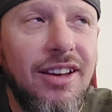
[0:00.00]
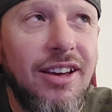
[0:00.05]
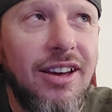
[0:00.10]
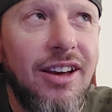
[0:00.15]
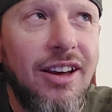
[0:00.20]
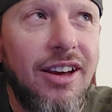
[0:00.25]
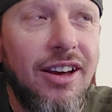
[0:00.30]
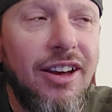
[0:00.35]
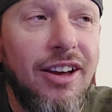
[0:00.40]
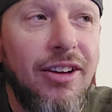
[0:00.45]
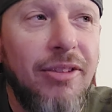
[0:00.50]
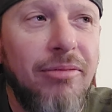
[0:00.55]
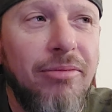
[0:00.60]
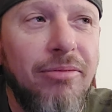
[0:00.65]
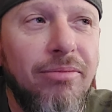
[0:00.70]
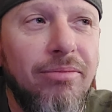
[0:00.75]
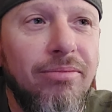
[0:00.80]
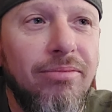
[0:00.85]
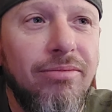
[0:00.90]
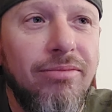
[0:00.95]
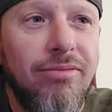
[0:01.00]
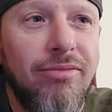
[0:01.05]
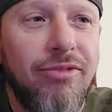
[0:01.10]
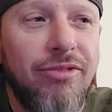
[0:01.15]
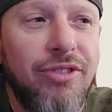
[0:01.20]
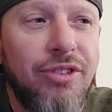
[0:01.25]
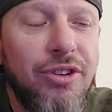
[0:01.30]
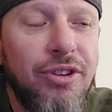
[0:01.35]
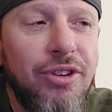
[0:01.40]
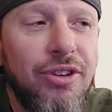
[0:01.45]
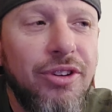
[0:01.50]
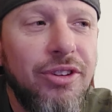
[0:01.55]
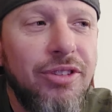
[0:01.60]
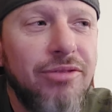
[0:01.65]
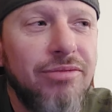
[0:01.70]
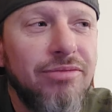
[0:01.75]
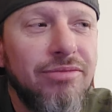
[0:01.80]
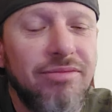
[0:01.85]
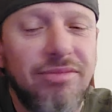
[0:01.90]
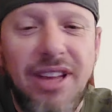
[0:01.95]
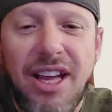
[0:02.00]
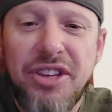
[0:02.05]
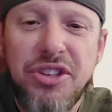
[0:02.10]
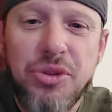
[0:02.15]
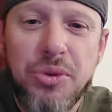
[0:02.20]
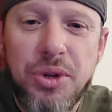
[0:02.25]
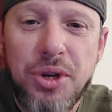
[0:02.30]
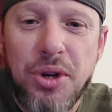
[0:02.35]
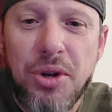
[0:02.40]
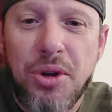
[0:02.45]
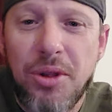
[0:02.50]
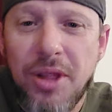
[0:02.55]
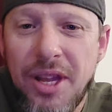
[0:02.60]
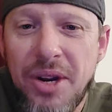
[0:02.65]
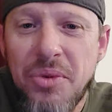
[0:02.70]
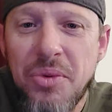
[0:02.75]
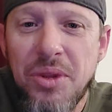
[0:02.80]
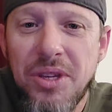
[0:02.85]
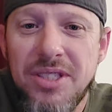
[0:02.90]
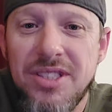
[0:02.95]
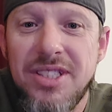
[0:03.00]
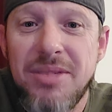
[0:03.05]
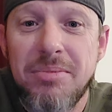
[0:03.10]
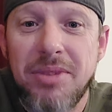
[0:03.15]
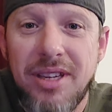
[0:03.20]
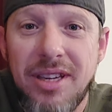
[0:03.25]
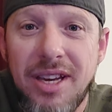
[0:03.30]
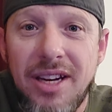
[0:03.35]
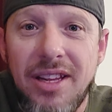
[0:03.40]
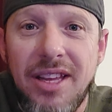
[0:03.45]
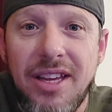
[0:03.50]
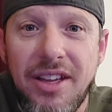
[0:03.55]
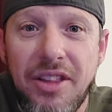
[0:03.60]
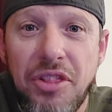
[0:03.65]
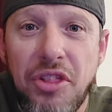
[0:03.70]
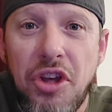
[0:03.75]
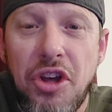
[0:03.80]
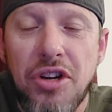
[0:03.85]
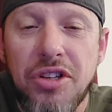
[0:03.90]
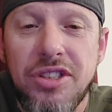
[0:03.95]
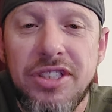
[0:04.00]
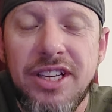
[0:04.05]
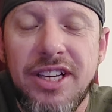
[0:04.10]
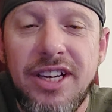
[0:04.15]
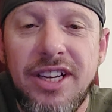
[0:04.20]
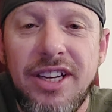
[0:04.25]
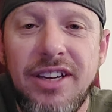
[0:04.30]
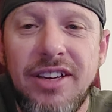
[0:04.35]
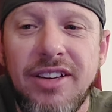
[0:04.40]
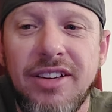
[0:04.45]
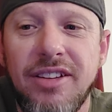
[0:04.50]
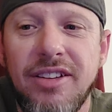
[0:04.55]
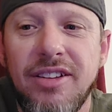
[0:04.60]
Um, for not doing a whole lot, it really seemed kind of like a long day.